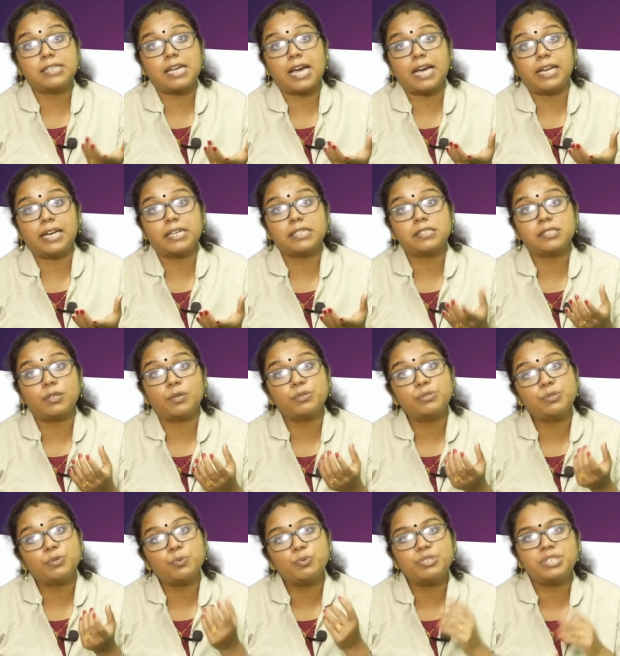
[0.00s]
dialects or
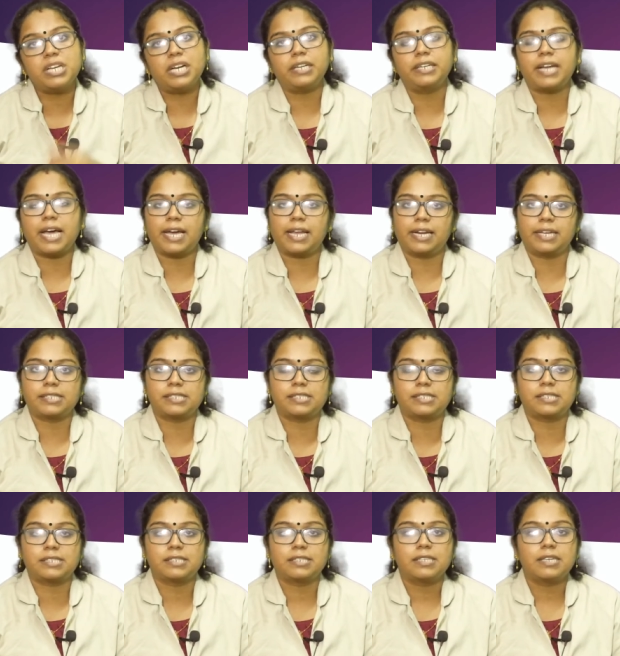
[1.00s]
social
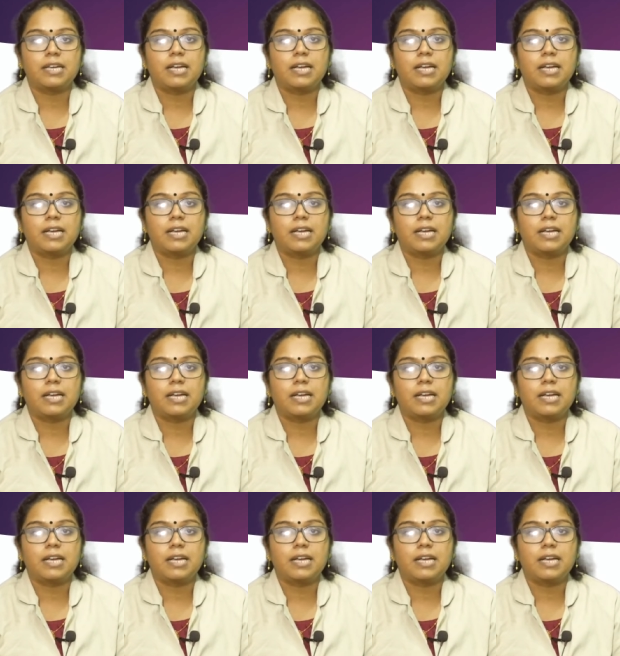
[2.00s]
dialects.